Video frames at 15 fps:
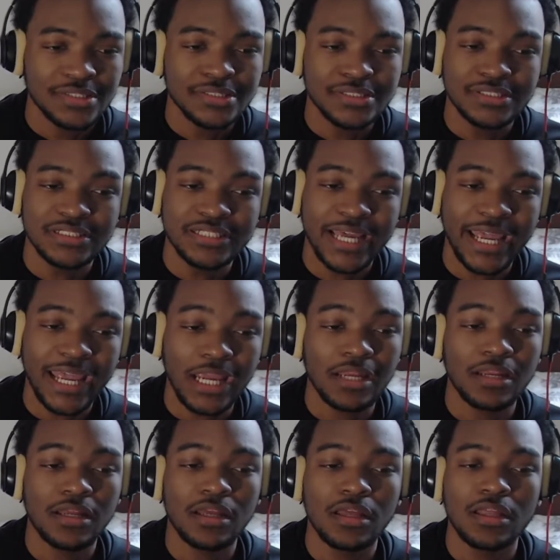Zayn.
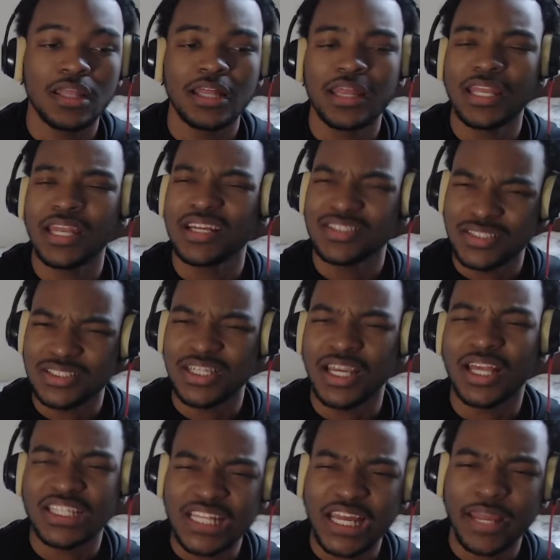I think that's how you say
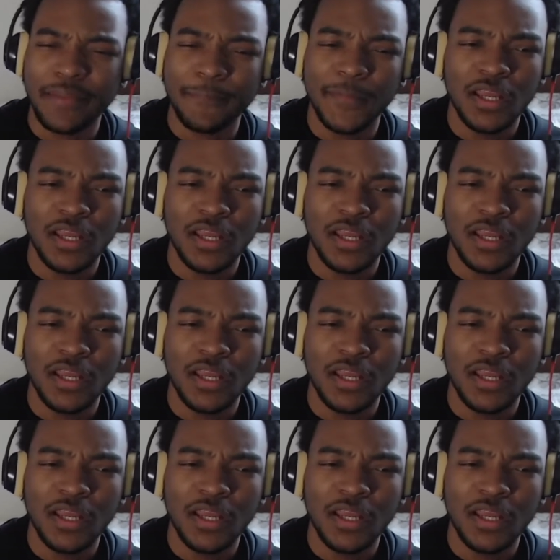his name.